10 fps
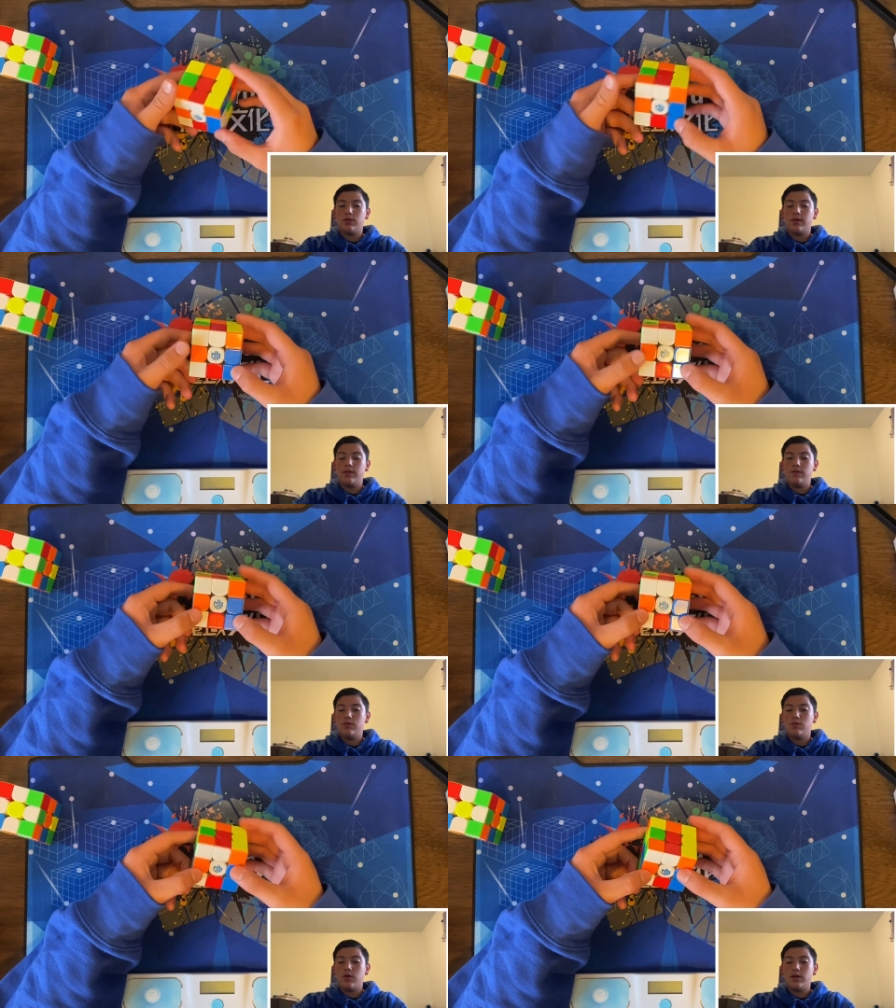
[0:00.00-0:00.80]
So
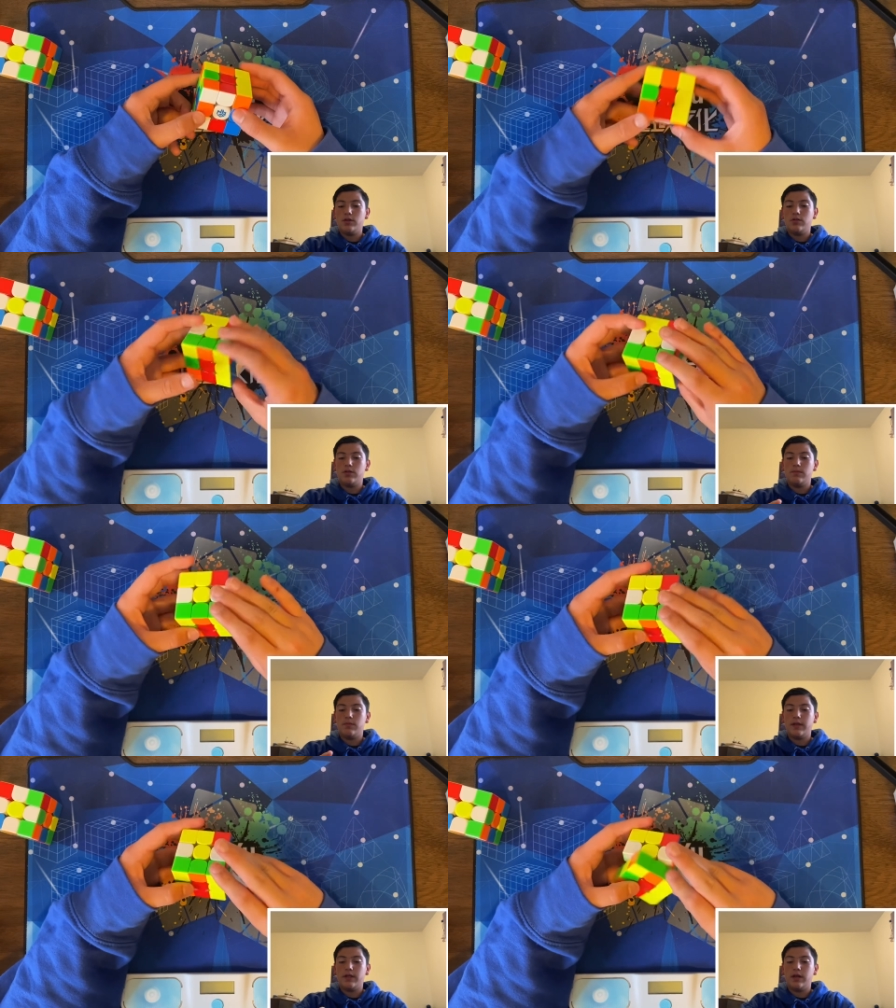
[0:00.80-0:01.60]
if you want, you
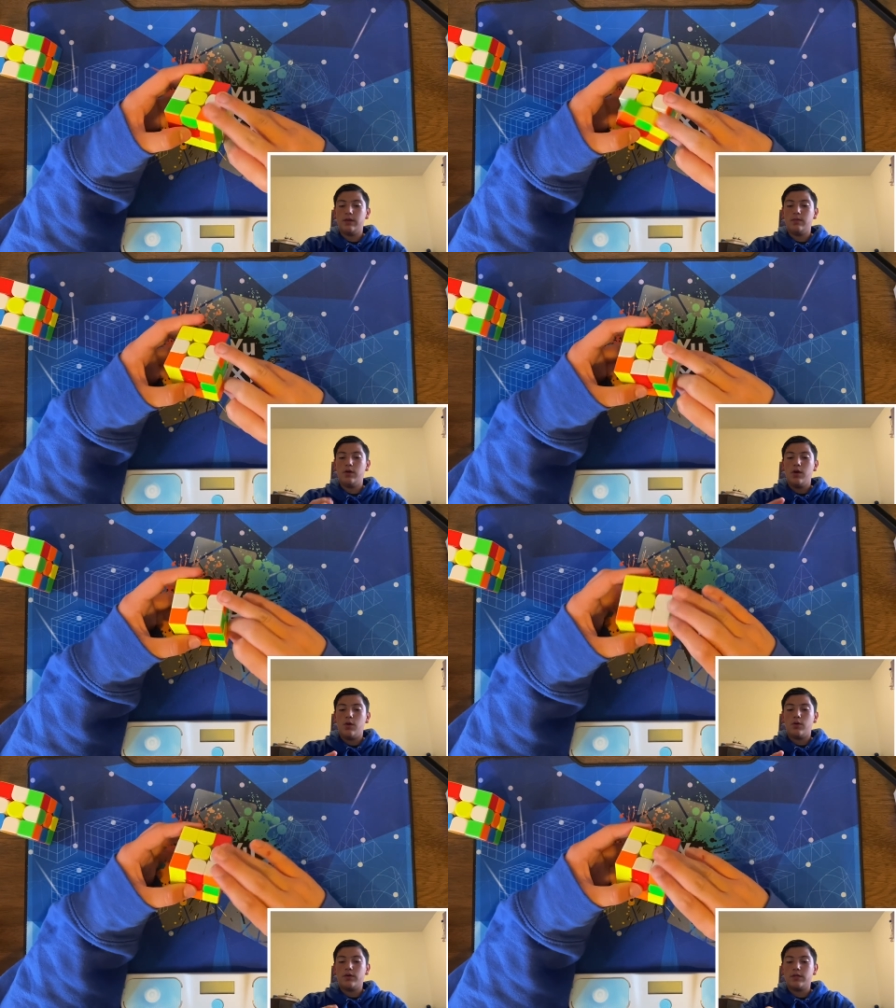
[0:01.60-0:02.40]
can bring it up,
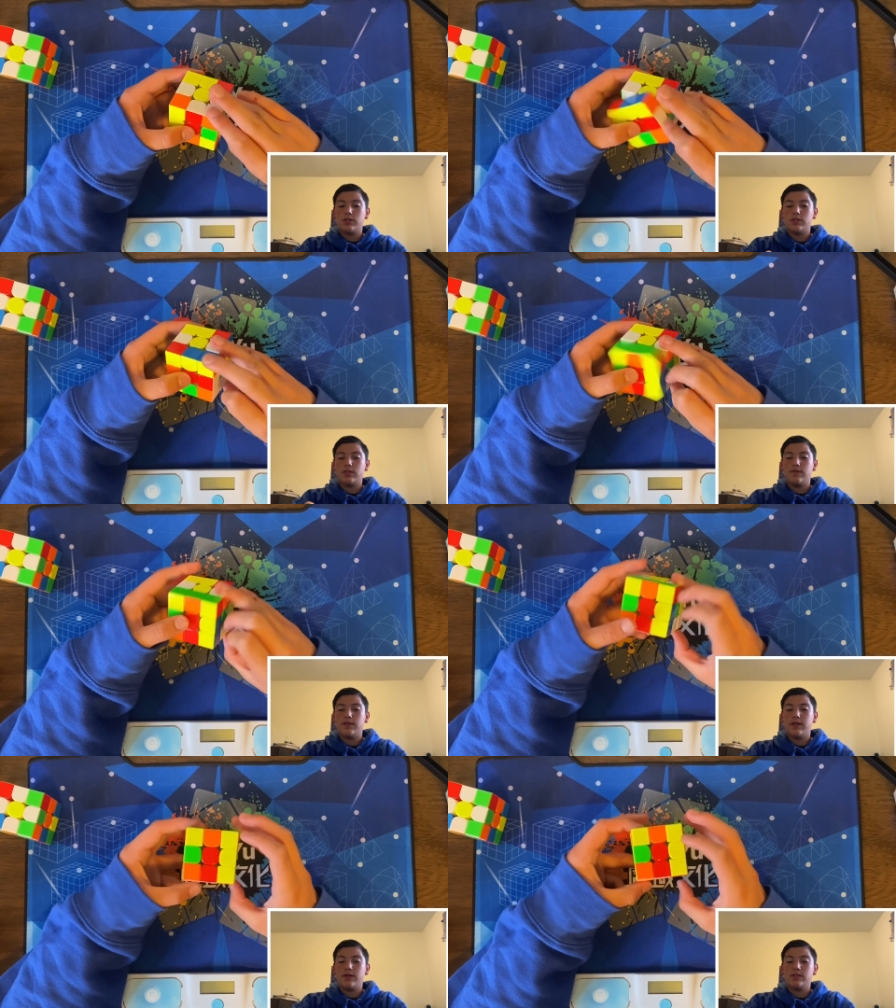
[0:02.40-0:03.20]
or you can just
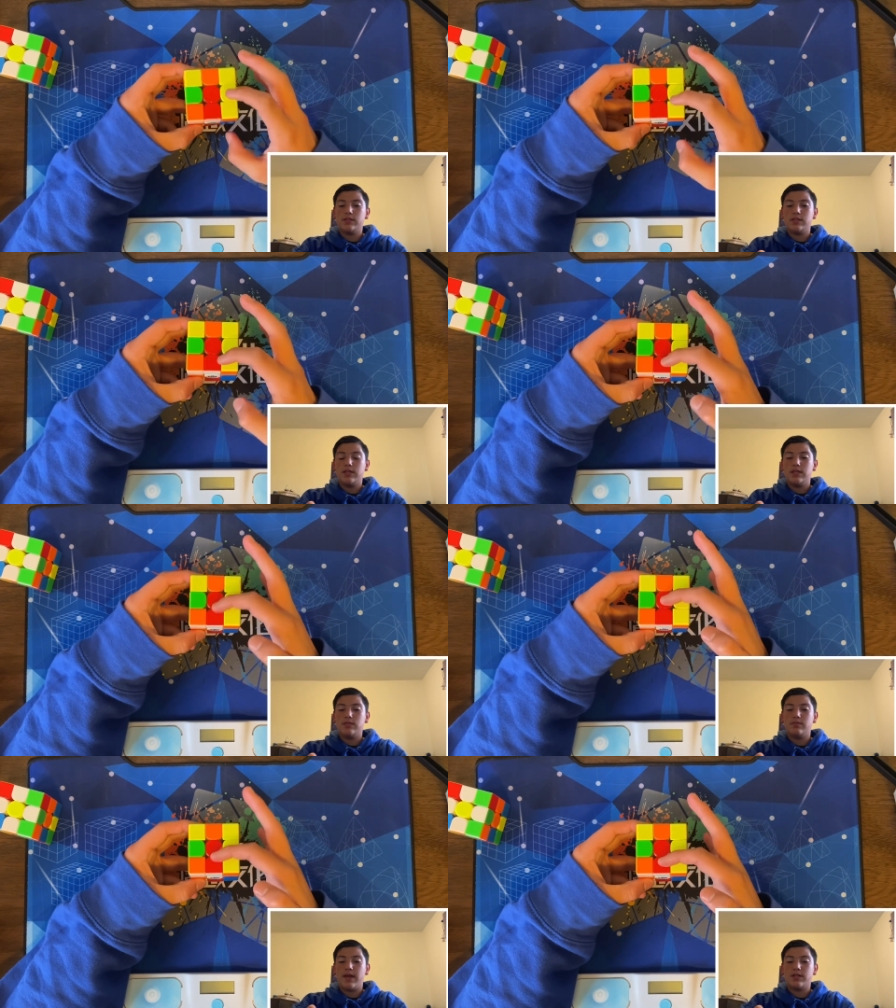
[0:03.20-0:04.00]
leave it there since
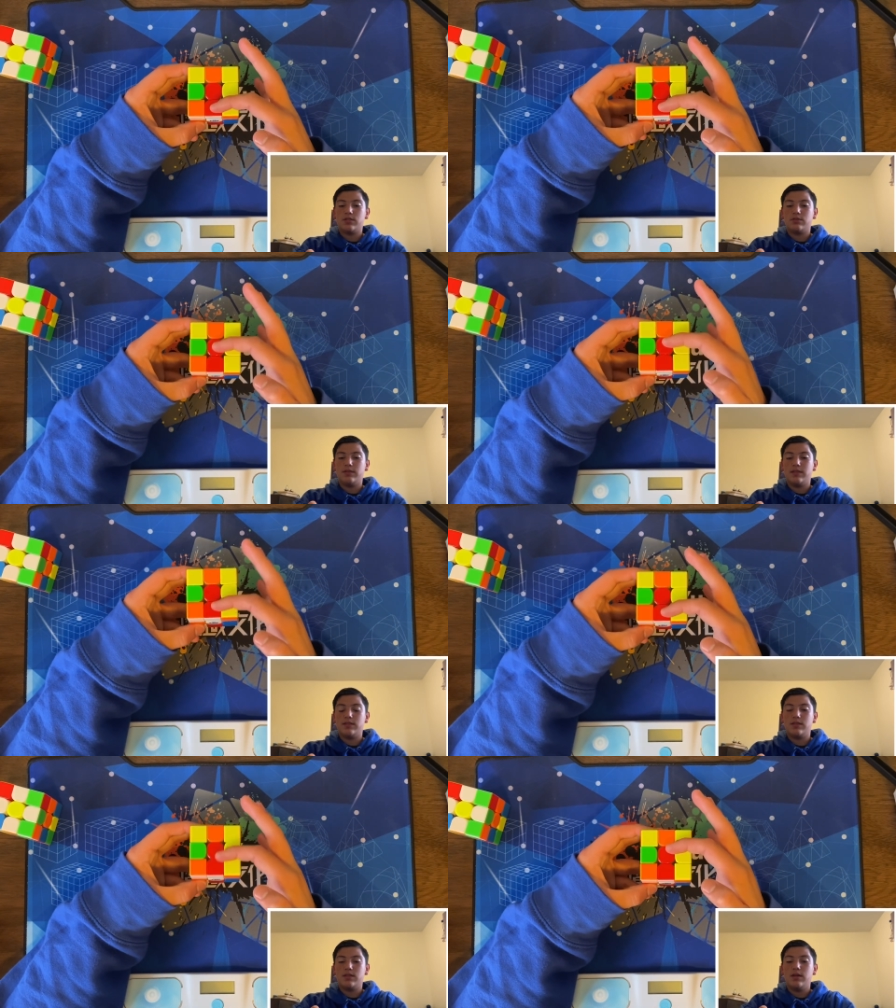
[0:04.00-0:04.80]
it is matched
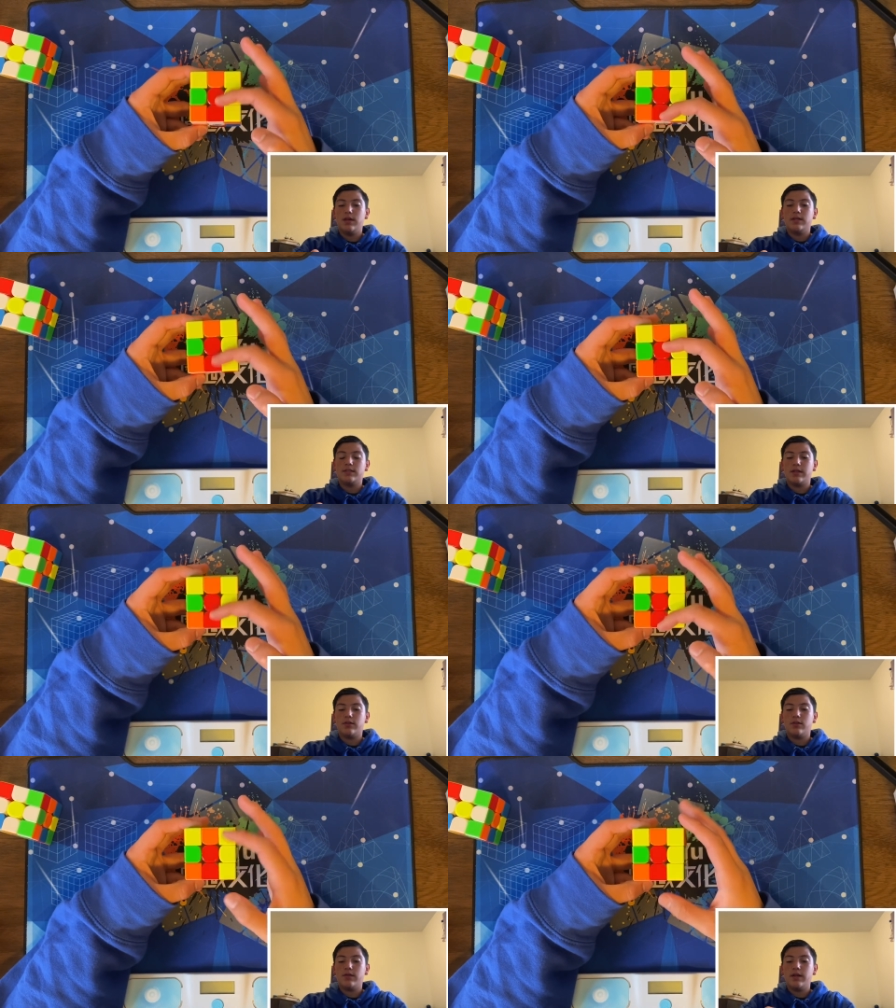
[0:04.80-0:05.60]
with its
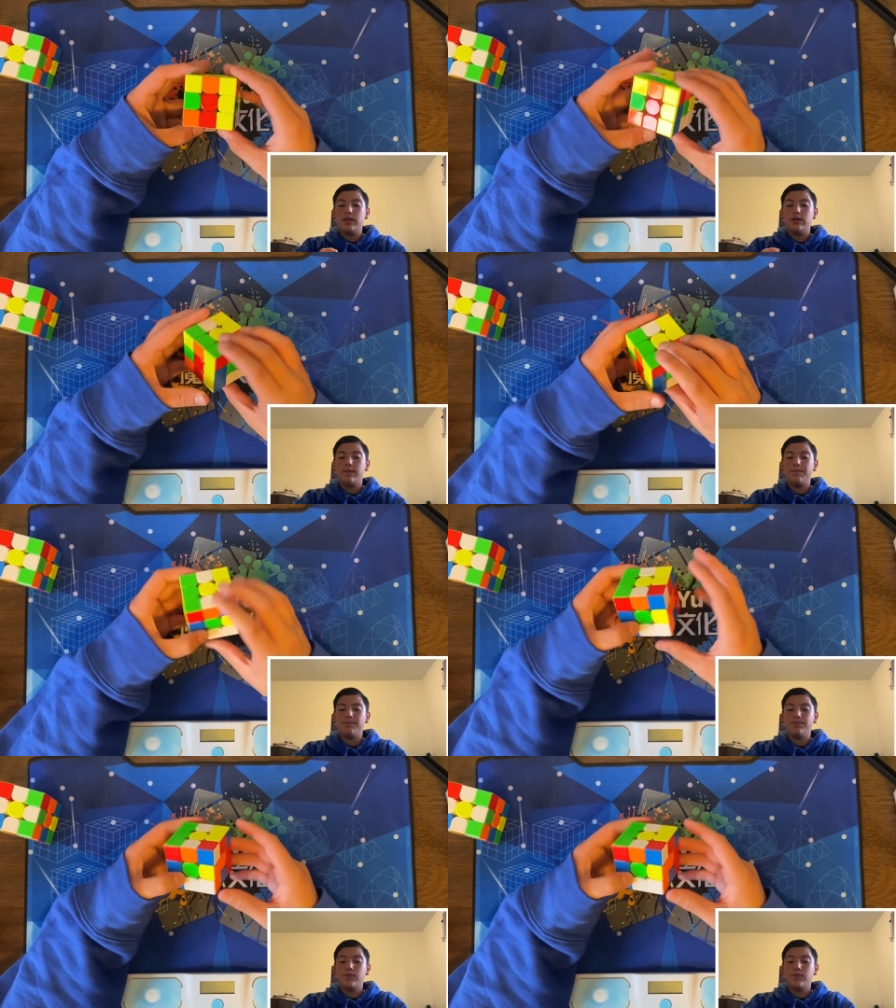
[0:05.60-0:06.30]
center already.